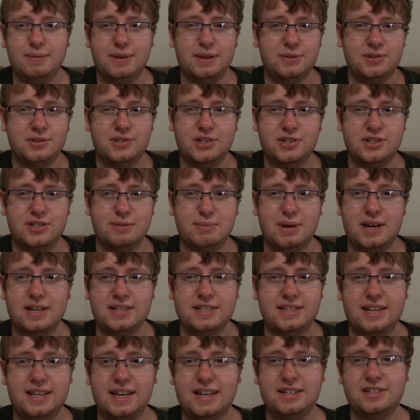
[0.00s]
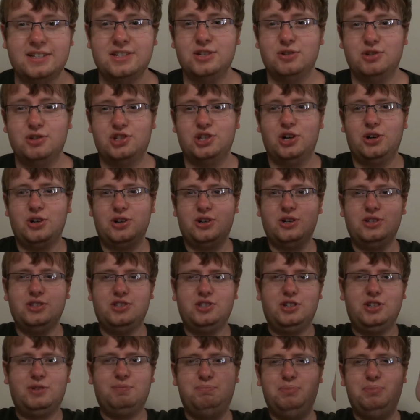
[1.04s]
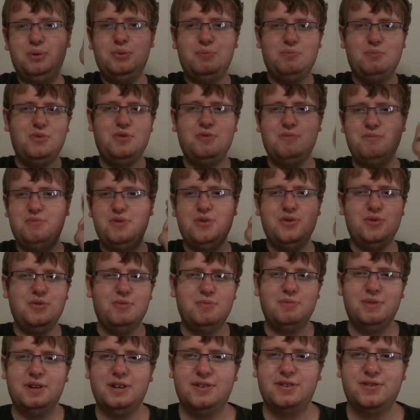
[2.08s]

It was just amazing getting 2 shotguns just boom boom boom